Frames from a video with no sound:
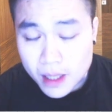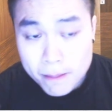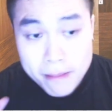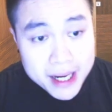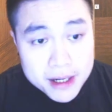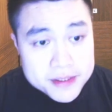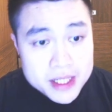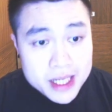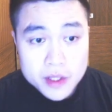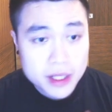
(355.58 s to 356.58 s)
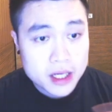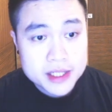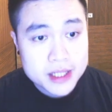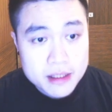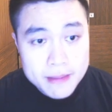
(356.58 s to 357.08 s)
bankruptcy is not the
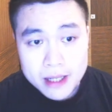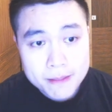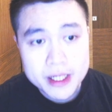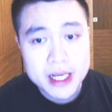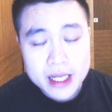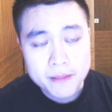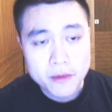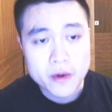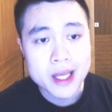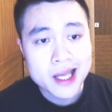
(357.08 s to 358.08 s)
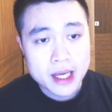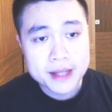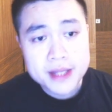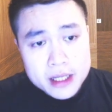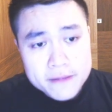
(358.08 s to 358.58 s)
concern of a company anymore, and
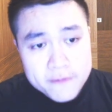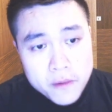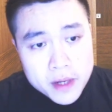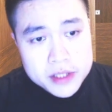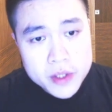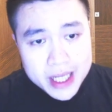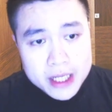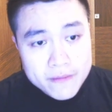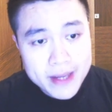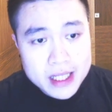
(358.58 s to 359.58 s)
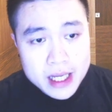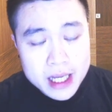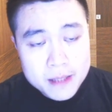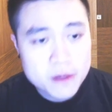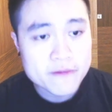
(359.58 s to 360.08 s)
they can focus on innovating
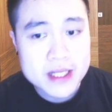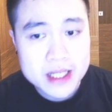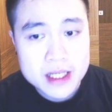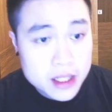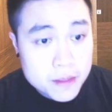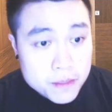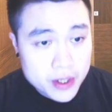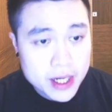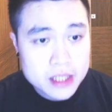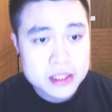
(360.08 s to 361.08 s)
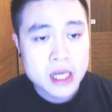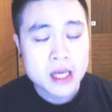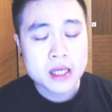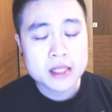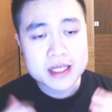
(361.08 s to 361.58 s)
and perfecting the products.
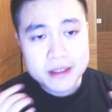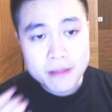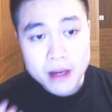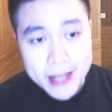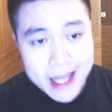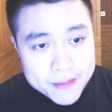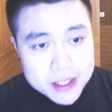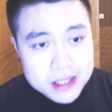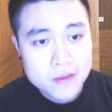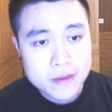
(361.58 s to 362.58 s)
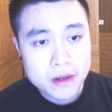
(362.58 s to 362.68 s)
This amount of capital will